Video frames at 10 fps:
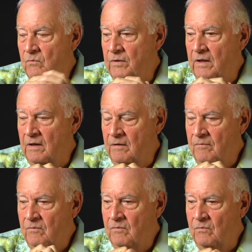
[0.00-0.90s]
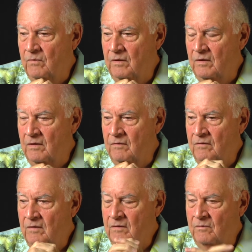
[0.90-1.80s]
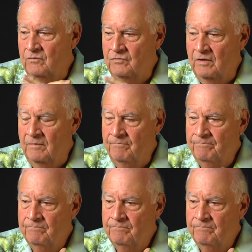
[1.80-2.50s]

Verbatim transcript: we uh, when uh, it was um,